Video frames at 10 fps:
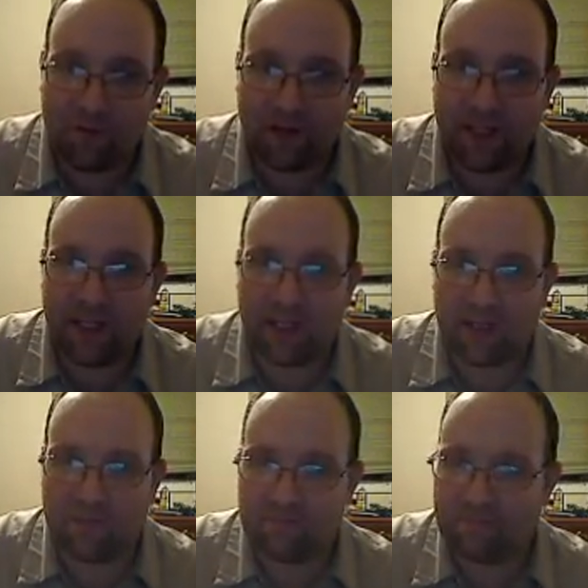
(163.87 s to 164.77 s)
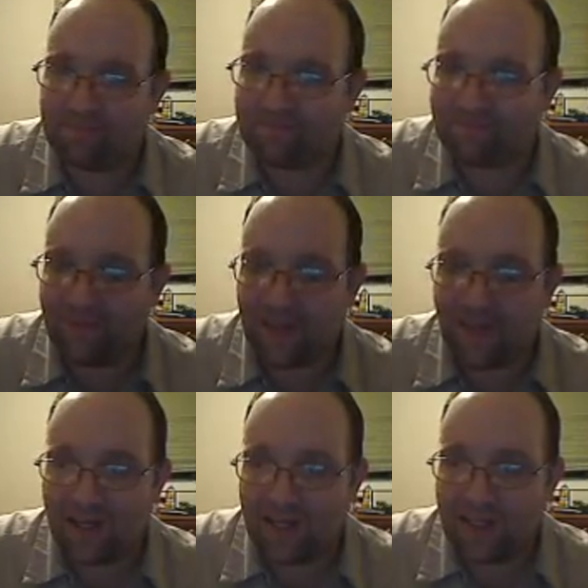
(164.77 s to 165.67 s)
Because like I said, it, they're, they're
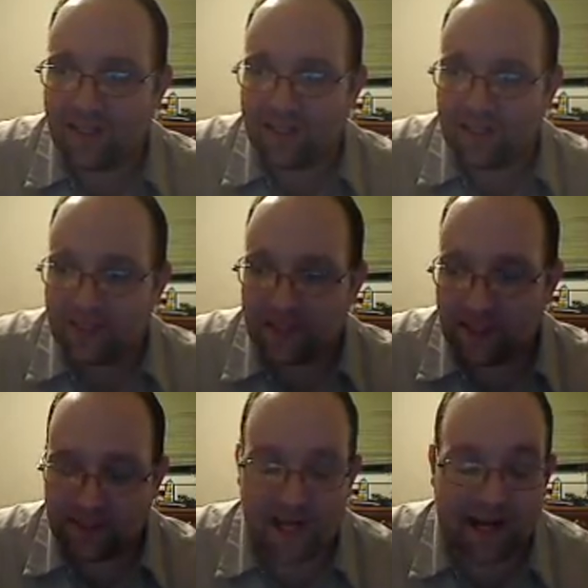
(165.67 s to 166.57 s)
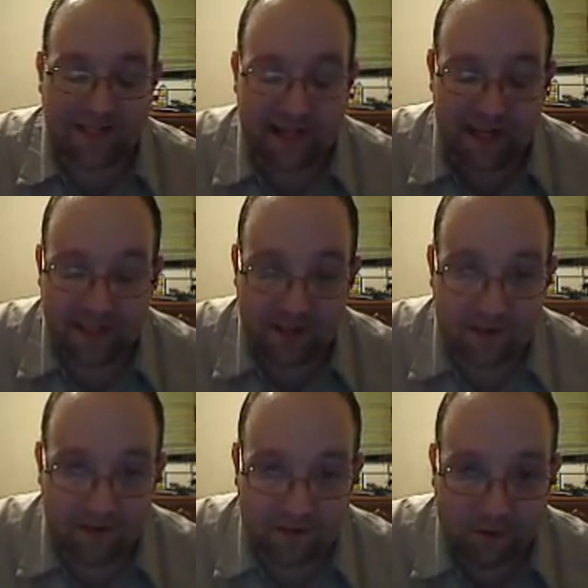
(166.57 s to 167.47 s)
torqued to yield bolts, which means you take them to a
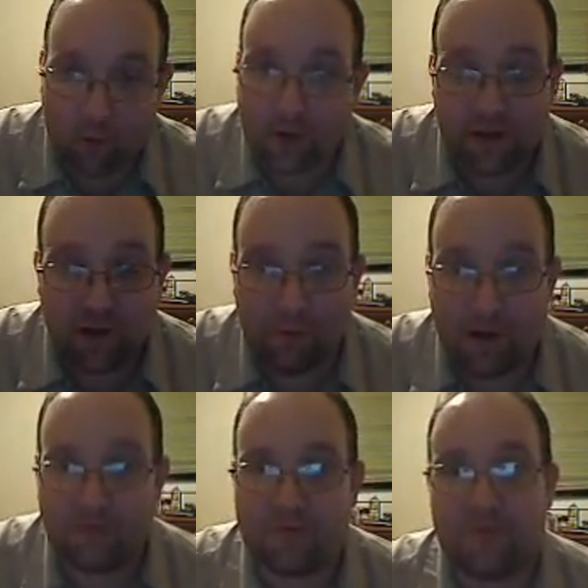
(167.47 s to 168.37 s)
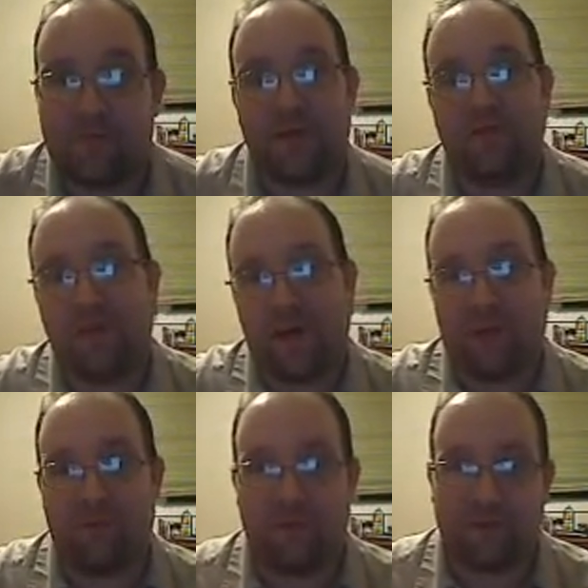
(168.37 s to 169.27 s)
certain foot-pounds, a certain torque, then you
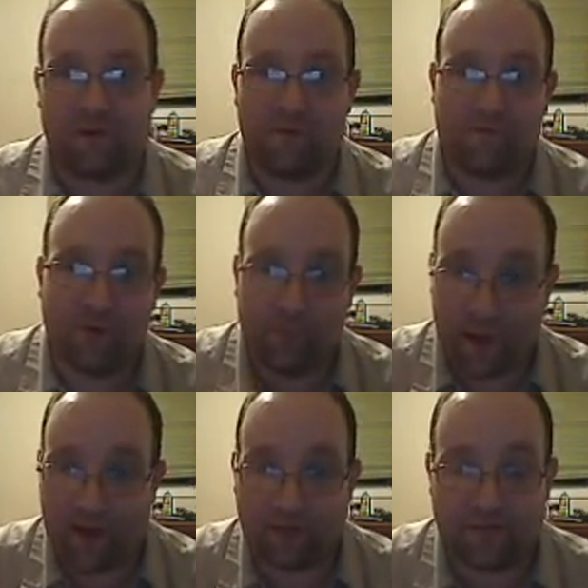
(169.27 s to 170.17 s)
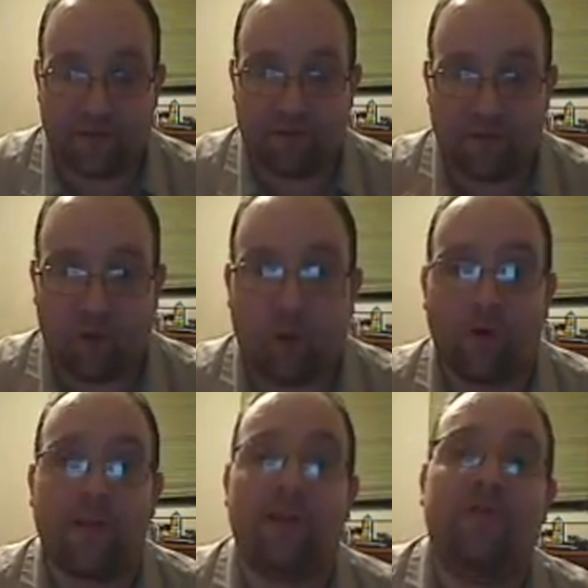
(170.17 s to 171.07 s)
take them to a certain degrees.
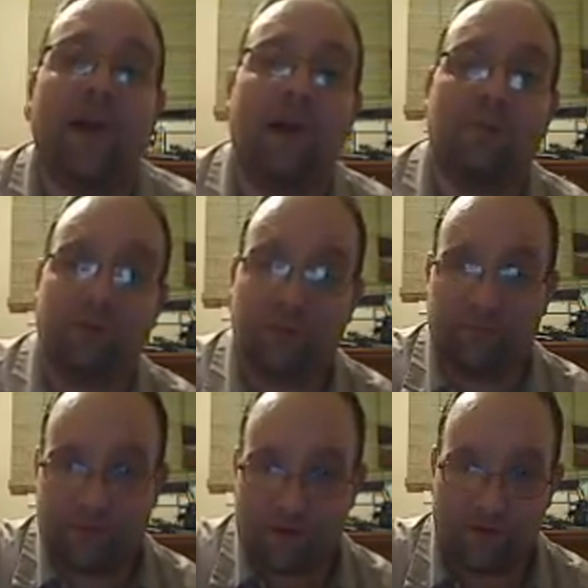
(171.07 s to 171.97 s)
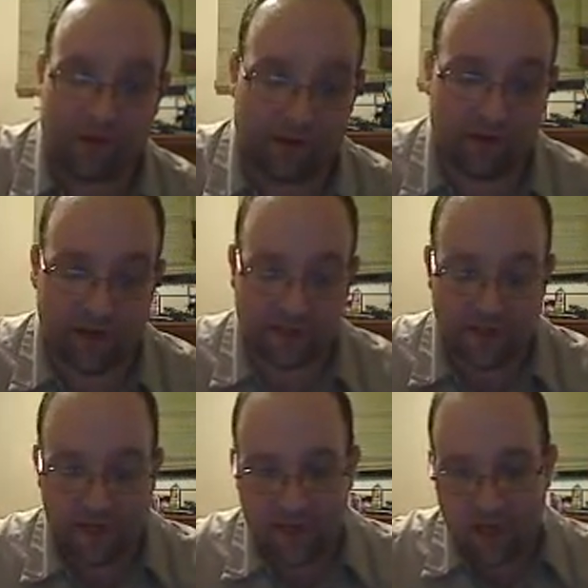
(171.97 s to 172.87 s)
Well, when I got all the rest of them around
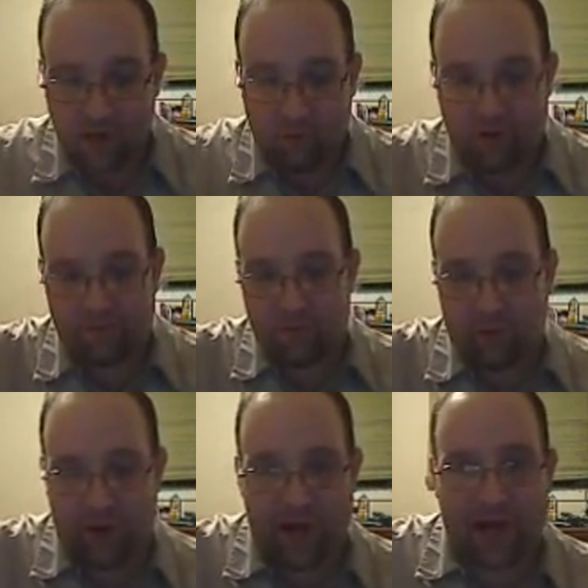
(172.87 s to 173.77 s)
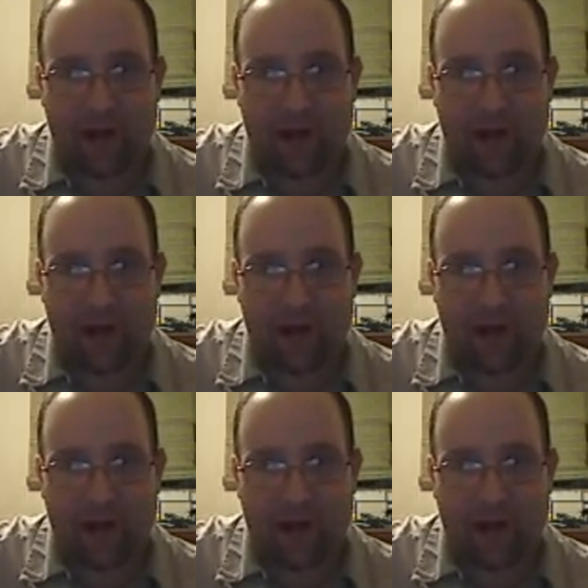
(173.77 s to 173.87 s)
to the 90 degrees,